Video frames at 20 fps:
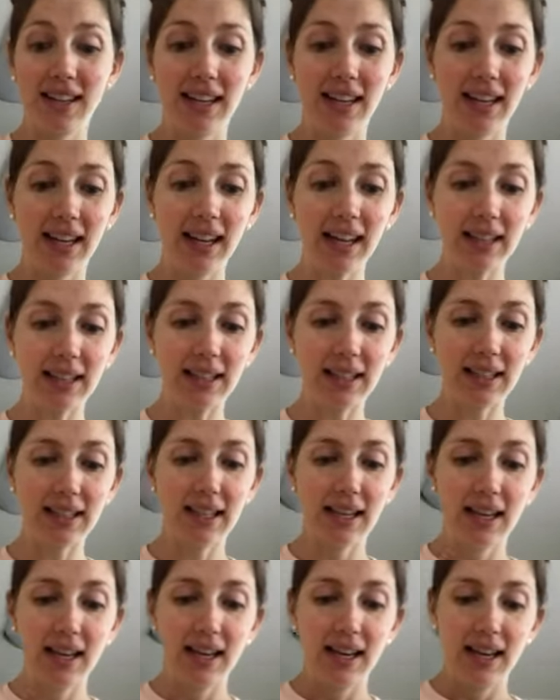kids.
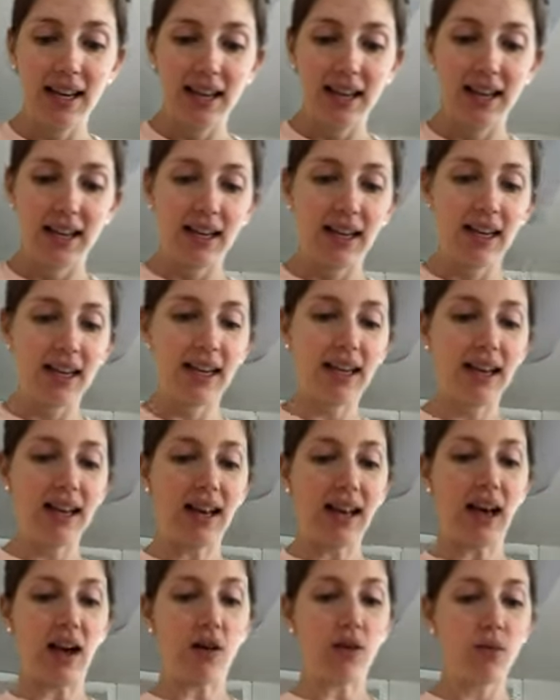And
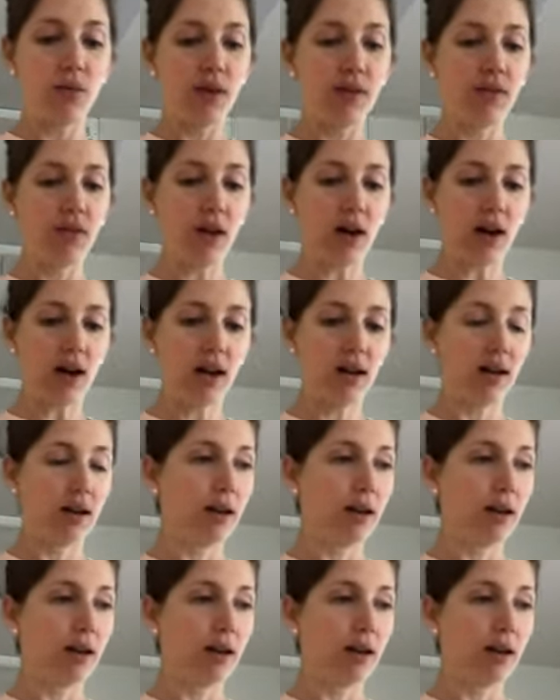now we've got